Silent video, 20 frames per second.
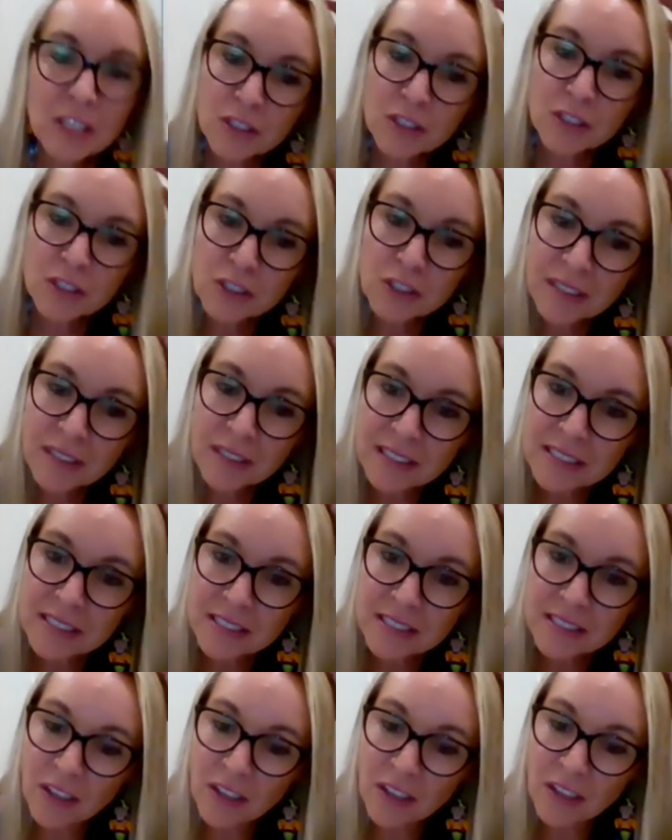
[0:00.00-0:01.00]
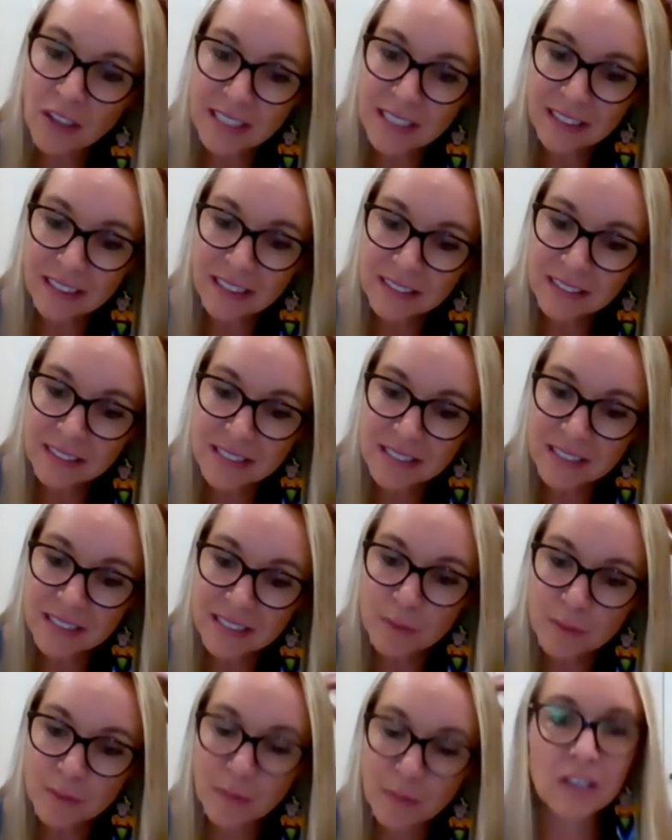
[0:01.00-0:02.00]
So during this lockdown,
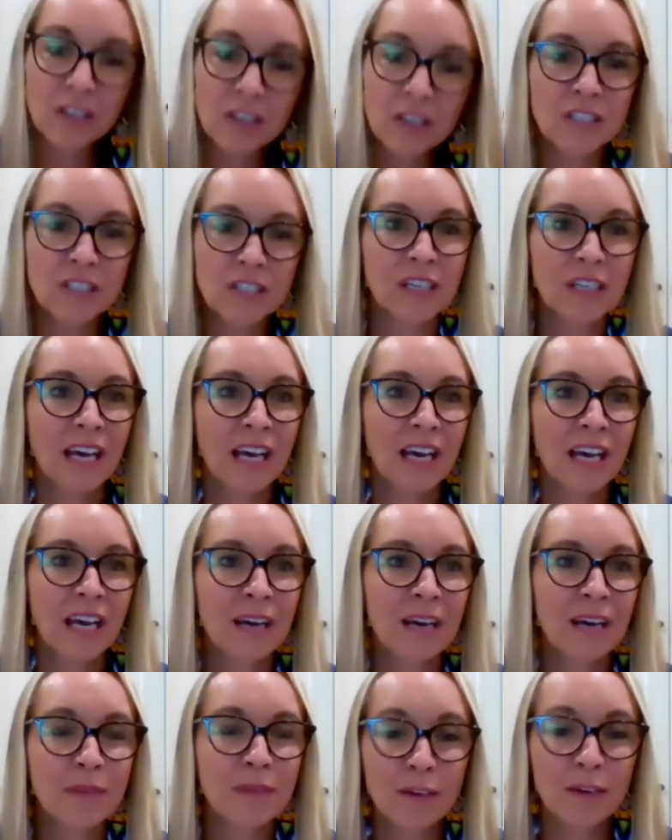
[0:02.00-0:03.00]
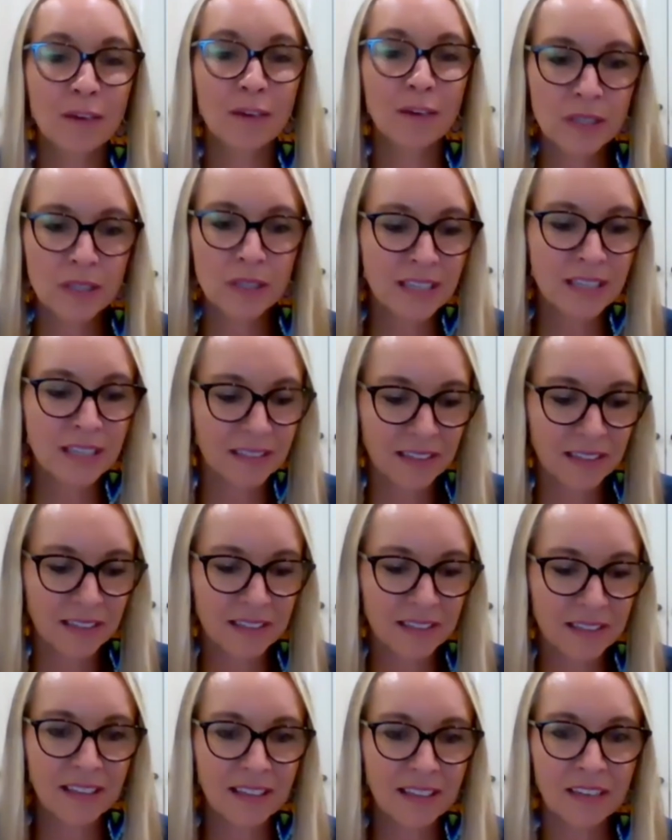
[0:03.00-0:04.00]
since March, I've worked out the
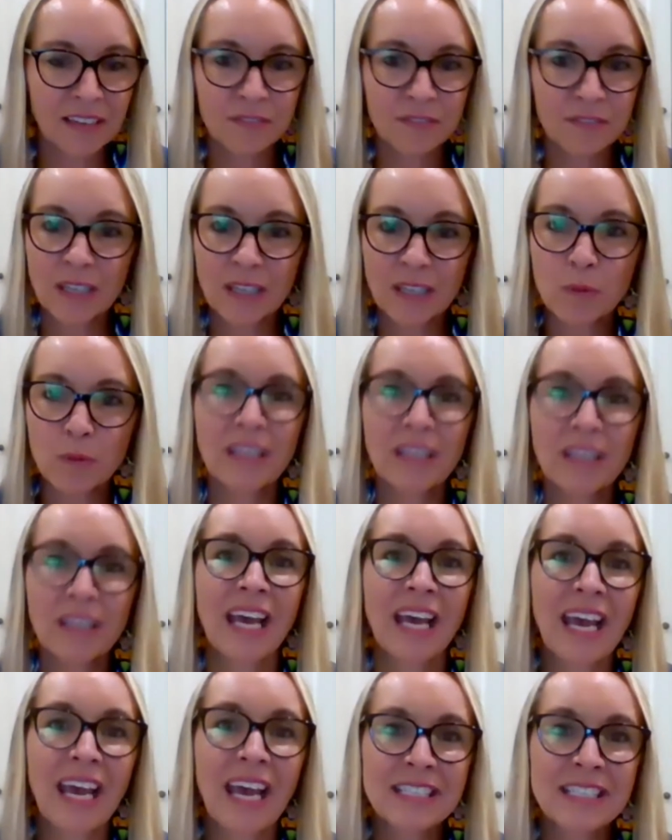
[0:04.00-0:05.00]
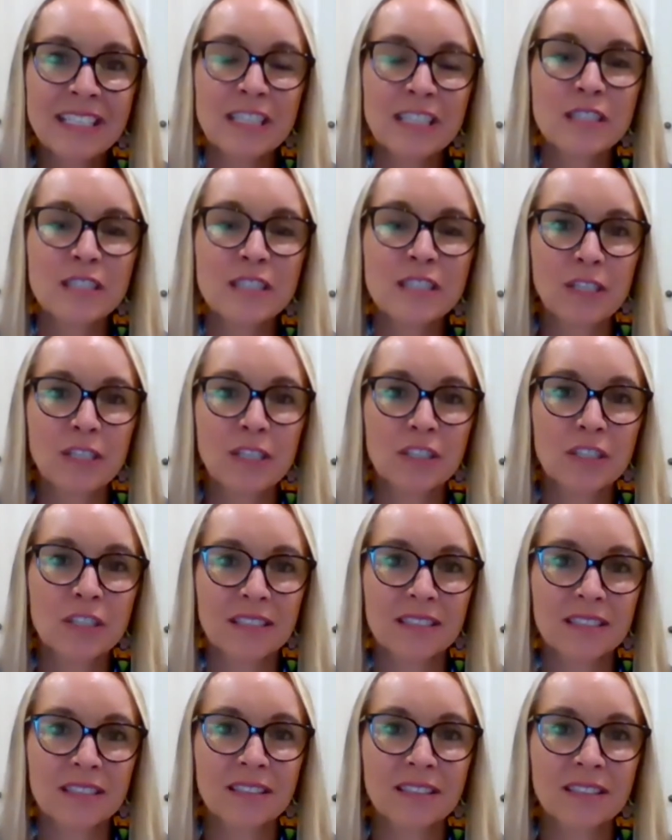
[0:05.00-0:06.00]
other day that I've done more than 80
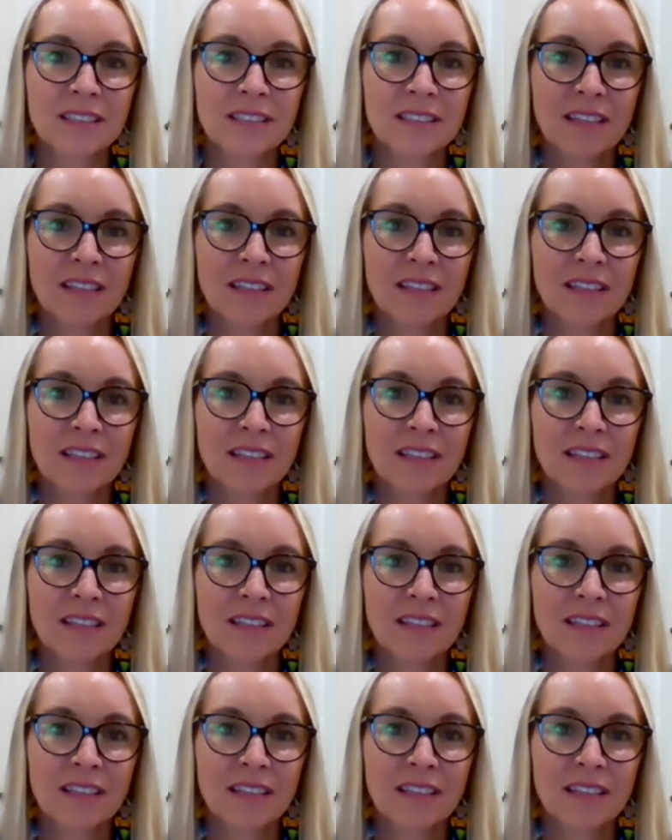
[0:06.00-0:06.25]
speeches.